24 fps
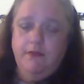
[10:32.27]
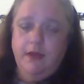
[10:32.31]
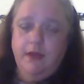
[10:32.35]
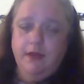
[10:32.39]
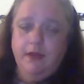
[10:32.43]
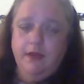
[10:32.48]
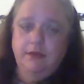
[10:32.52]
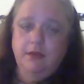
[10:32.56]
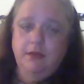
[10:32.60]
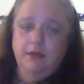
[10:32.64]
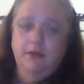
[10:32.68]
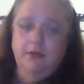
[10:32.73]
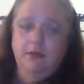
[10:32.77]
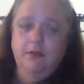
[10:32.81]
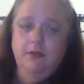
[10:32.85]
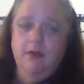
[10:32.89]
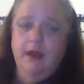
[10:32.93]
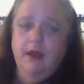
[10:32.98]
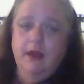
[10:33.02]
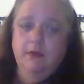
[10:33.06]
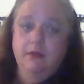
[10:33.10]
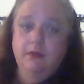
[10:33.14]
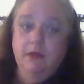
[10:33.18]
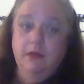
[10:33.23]
fell to the
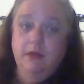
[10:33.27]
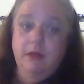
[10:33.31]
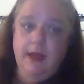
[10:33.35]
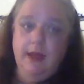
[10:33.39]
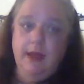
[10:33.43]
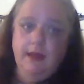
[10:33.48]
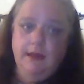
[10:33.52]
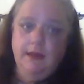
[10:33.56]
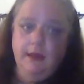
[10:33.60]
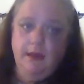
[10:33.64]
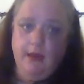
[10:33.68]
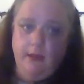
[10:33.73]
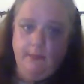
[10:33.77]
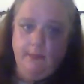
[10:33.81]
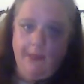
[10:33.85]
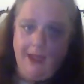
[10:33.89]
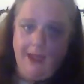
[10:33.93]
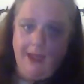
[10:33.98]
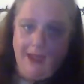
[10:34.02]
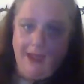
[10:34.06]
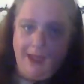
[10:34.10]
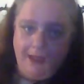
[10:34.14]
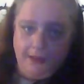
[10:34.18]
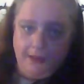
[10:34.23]
ground, landing on
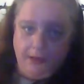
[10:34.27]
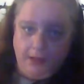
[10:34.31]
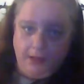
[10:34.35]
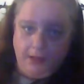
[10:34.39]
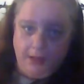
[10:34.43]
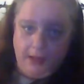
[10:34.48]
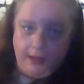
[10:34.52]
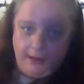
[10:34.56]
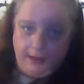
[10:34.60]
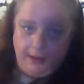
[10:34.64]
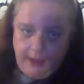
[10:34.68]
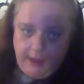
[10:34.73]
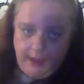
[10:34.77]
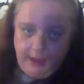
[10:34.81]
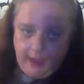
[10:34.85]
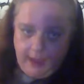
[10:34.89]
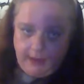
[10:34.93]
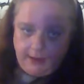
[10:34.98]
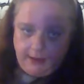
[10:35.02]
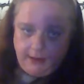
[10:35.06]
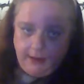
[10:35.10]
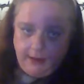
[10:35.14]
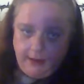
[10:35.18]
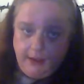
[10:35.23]
my ankle
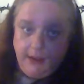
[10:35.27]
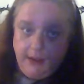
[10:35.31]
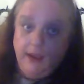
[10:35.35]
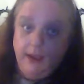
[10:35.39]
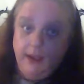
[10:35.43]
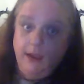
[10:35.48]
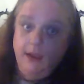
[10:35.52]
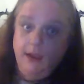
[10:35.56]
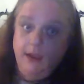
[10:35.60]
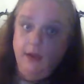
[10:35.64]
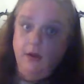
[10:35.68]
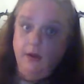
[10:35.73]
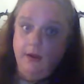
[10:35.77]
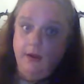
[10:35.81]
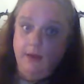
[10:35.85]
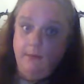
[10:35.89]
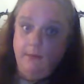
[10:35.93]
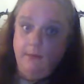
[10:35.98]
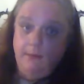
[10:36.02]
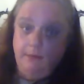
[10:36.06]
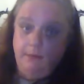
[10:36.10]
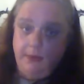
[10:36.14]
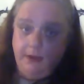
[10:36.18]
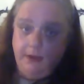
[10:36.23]
again, hearing
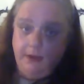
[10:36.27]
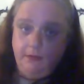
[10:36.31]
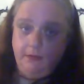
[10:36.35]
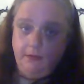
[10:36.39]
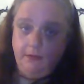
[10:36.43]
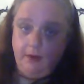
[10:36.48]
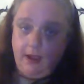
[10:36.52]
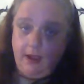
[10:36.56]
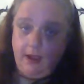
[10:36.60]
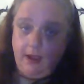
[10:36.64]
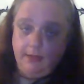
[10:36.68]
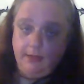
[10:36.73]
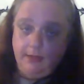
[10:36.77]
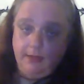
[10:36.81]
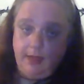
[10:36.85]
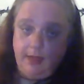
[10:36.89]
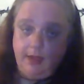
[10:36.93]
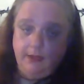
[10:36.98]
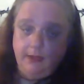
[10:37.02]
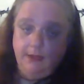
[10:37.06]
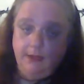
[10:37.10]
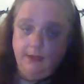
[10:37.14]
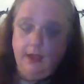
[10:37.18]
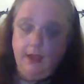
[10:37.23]
a big crack
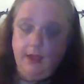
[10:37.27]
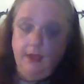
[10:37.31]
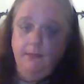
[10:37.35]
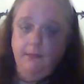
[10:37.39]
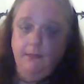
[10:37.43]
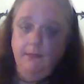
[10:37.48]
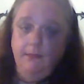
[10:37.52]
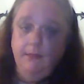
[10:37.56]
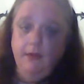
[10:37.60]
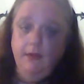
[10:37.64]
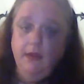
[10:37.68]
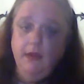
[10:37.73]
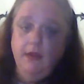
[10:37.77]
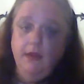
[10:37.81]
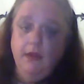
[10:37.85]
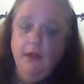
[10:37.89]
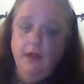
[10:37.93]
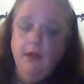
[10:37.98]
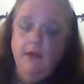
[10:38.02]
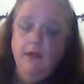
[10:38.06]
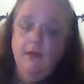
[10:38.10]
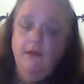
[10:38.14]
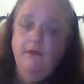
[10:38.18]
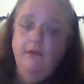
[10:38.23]
that time,
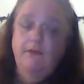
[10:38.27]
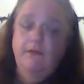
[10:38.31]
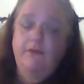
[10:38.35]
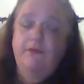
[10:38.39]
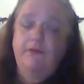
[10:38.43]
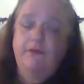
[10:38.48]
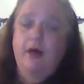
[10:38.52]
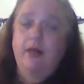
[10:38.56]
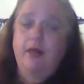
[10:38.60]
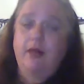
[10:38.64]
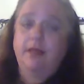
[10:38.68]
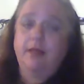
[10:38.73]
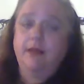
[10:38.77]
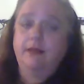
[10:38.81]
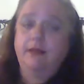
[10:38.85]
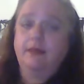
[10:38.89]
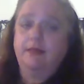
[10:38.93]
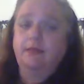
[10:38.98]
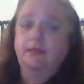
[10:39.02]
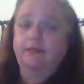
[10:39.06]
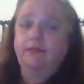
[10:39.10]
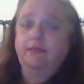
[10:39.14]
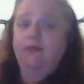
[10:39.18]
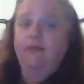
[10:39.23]

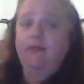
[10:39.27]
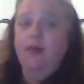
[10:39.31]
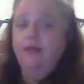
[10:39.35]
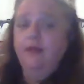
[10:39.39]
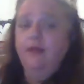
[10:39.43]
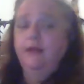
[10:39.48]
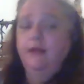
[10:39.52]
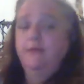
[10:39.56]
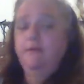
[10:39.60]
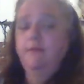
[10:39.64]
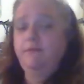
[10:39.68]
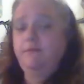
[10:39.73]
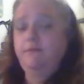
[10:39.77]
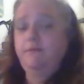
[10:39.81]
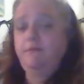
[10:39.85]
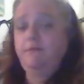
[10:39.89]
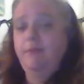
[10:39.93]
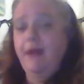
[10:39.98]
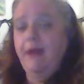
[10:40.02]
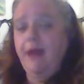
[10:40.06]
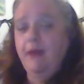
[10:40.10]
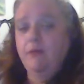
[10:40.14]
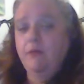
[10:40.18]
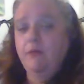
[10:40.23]
falling
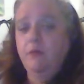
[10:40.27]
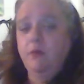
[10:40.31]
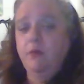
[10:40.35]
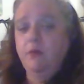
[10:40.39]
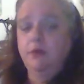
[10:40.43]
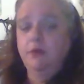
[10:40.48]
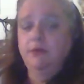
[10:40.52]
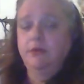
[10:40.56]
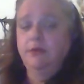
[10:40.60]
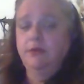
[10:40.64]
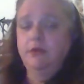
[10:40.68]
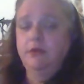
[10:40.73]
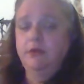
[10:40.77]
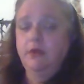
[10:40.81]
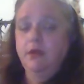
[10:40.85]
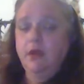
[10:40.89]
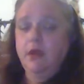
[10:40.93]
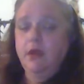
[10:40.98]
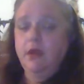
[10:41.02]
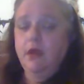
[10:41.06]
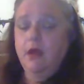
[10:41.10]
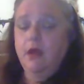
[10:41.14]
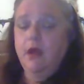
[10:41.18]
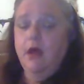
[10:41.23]
backwards
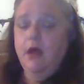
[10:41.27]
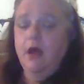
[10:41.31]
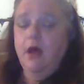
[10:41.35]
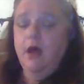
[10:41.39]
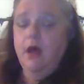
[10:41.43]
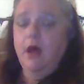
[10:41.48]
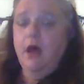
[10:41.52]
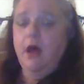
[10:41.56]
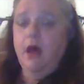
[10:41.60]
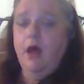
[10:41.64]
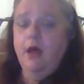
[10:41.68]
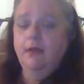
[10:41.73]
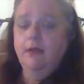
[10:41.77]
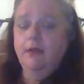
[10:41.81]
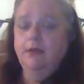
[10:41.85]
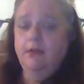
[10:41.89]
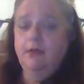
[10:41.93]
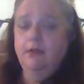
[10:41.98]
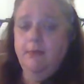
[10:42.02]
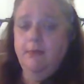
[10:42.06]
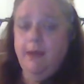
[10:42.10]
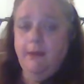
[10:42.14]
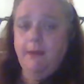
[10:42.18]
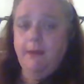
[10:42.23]

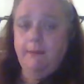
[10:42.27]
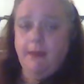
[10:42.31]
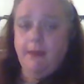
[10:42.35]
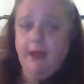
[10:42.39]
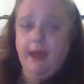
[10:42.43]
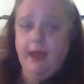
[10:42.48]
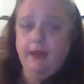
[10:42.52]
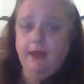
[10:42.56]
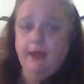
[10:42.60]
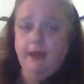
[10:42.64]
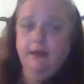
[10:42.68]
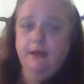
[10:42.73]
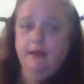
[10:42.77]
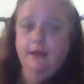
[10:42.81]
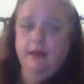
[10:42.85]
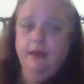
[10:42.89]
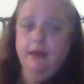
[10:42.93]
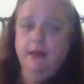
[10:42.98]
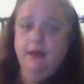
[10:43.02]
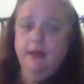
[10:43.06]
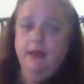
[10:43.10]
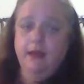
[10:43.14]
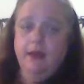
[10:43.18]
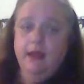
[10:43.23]
onto my back,
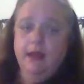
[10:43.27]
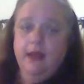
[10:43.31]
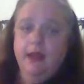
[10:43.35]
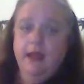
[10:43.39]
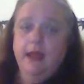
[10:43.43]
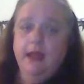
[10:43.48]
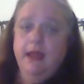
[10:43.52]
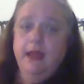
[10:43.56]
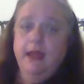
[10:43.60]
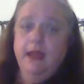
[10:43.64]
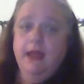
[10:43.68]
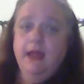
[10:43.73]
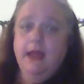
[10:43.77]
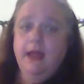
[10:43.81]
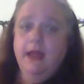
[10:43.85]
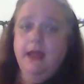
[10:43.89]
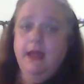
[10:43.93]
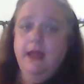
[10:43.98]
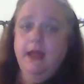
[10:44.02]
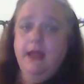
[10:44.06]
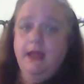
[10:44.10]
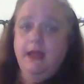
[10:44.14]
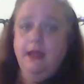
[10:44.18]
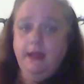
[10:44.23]

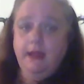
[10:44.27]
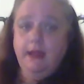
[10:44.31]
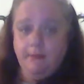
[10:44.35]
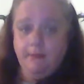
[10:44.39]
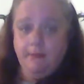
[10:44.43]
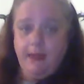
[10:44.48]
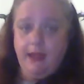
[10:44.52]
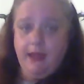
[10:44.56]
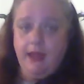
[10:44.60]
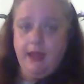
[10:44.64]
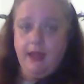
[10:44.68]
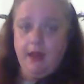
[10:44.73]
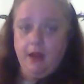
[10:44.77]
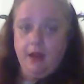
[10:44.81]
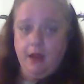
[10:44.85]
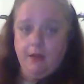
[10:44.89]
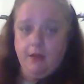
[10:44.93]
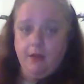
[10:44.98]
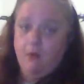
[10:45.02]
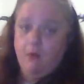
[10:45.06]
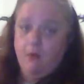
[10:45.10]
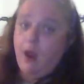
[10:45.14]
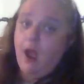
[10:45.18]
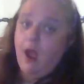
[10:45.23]
hitting my head
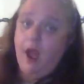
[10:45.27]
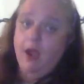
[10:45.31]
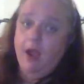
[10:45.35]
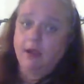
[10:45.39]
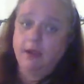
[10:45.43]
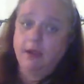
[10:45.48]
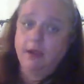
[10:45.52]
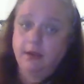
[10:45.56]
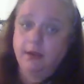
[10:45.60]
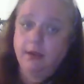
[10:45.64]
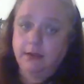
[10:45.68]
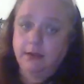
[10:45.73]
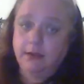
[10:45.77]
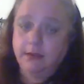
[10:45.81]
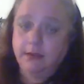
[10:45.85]
on a rock.